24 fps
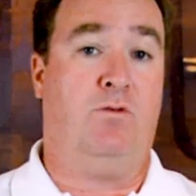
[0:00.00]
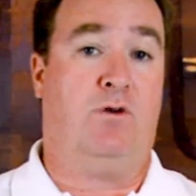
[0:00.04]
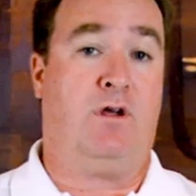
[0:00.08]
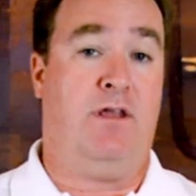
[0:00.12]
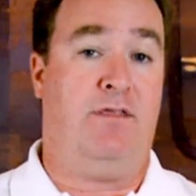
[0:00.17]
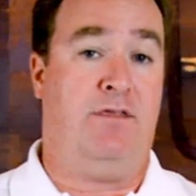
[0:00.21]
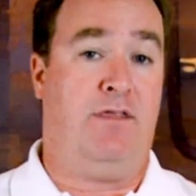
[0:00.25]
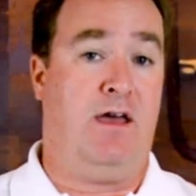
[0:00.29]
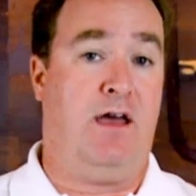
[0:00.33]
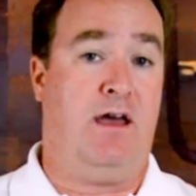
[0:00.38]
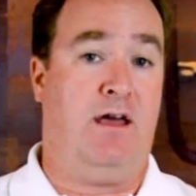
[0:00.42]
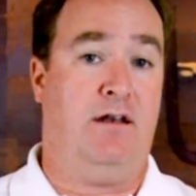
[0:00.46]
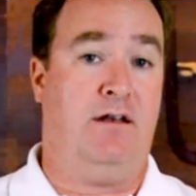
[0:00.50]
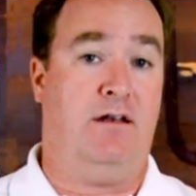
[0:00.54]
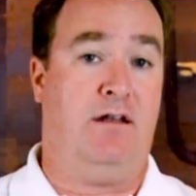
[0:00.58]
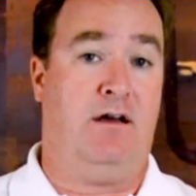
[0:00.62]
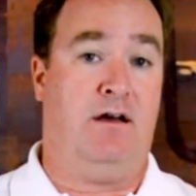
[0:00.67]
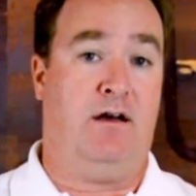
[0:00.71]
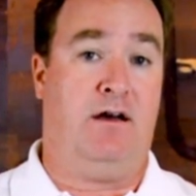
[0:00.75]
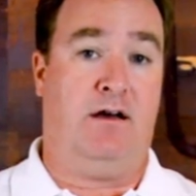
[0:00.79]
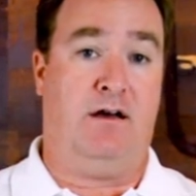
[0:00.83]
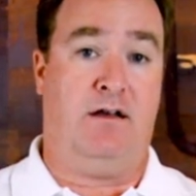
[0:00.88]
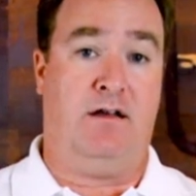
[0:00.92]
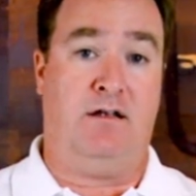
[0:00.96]
can then
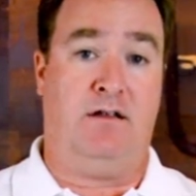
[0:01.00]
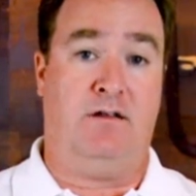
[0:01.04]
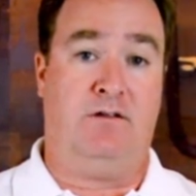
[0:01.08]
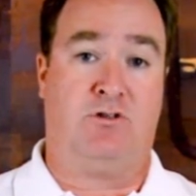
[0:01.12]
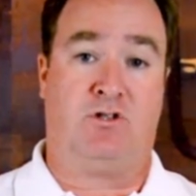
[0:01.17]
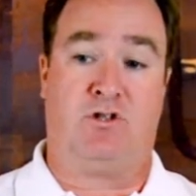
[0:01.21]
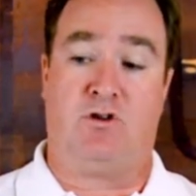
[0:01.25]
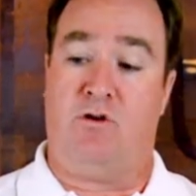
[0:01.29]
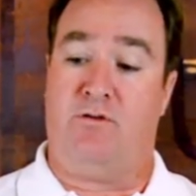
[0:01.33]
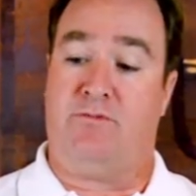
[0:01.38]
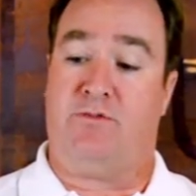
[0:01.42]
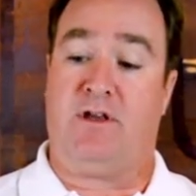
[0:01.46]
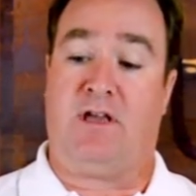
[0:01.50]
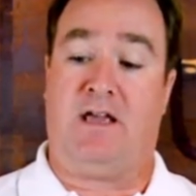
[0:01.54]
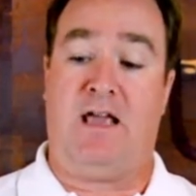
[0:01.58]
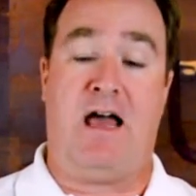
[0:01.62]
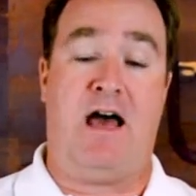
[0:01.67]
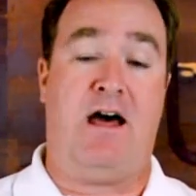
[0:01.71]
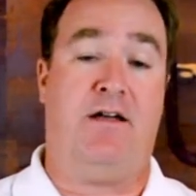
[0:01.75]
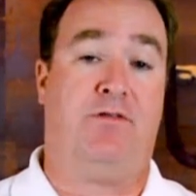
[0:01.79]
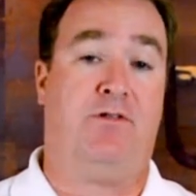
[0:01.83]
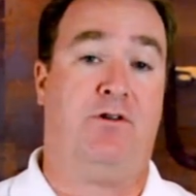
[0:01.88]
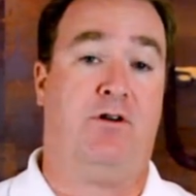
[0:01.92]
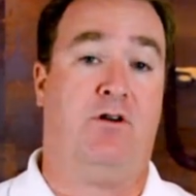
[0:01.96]
insert the
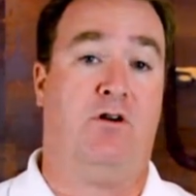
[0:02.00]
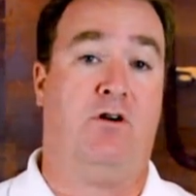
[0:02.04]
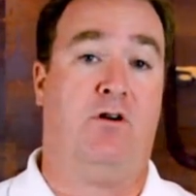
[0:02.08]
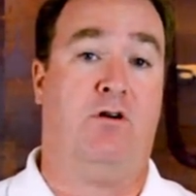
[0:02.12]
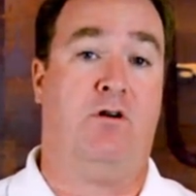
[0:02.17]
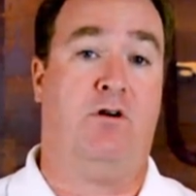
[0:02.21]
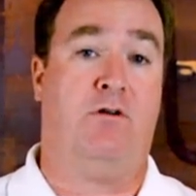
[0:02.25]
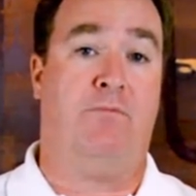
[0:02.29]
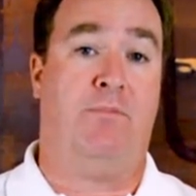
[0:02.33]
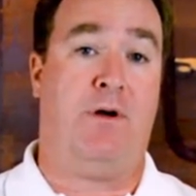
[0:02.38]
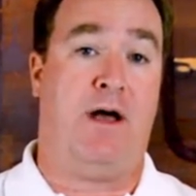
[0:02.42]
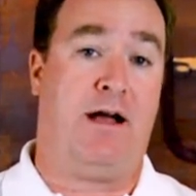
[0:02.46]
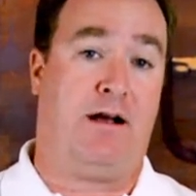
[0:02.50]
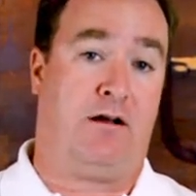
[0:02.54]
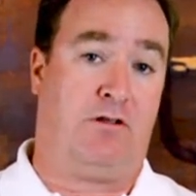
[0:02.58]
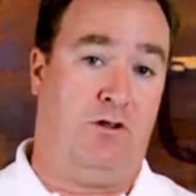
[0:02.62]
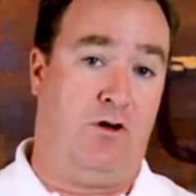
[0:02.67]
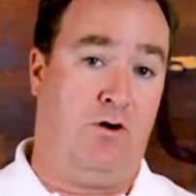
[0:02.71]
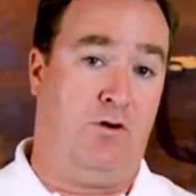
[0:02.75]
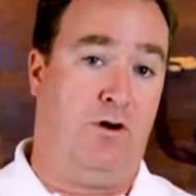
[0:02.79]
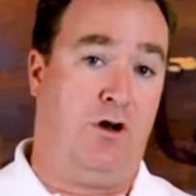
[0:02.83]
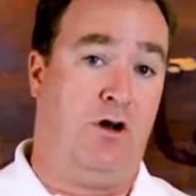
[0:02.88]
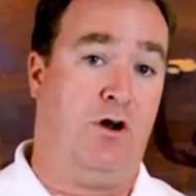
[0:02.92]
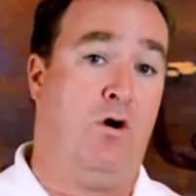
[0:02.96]
catheter,
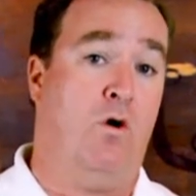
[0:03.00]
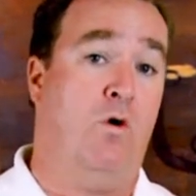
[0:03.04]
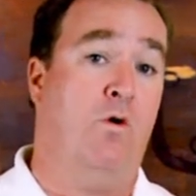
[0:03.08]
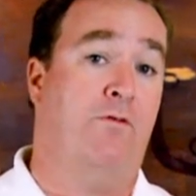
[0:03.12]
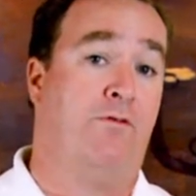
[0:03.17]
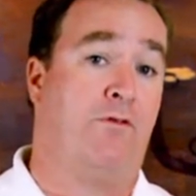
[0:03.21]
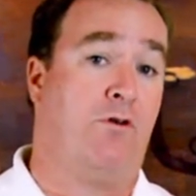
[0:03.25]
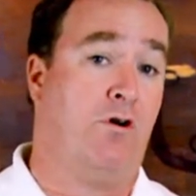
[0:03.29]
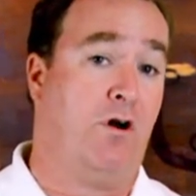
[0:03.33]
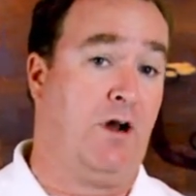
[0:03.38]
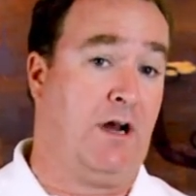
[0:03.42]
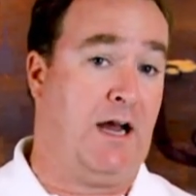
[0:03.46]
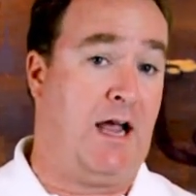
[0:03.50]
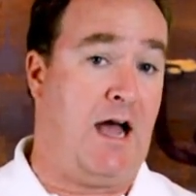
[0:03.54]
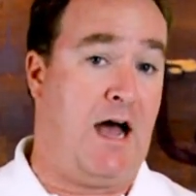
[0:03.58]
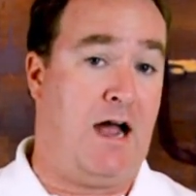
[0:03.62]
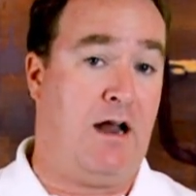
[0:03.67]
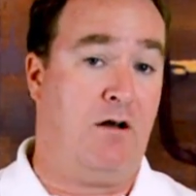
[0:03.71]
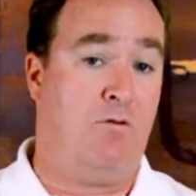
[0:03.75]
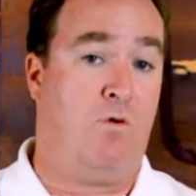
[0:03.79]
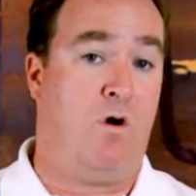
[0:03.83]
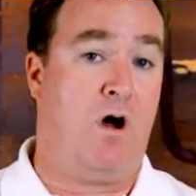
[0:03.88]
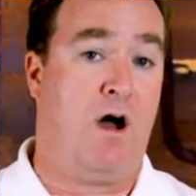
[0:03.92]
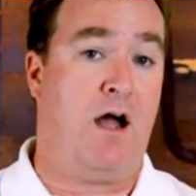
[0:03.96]
backload it over a
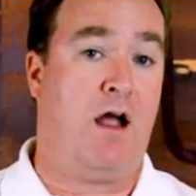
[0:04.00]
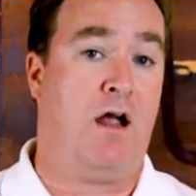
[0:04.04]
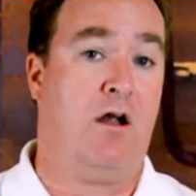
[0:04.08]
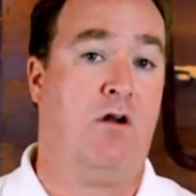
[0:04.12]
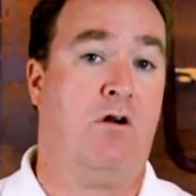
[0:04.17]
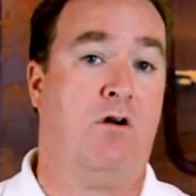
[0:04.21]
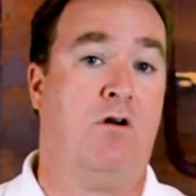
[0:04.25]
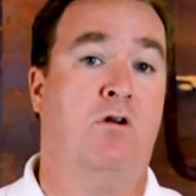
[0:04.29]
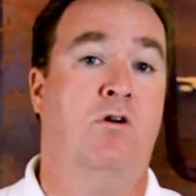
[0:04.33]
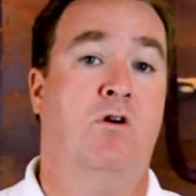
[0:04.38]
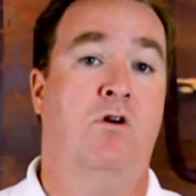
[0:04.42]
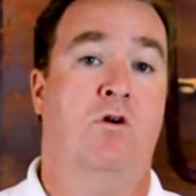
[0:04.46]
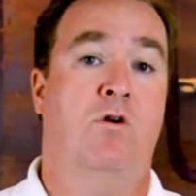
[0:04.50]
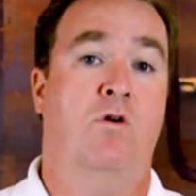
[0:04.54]
guide wire,